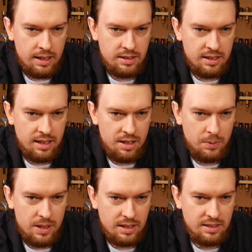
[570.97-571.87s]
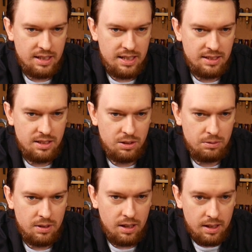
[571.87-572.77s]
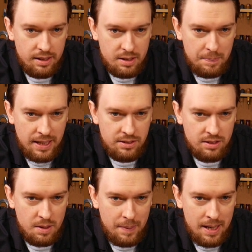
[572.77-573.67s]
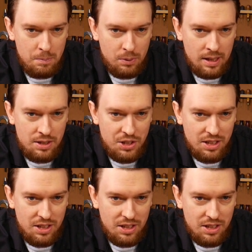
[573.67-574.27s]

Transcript: Alenzo Leatherwork says, uh, depends on the paint brand.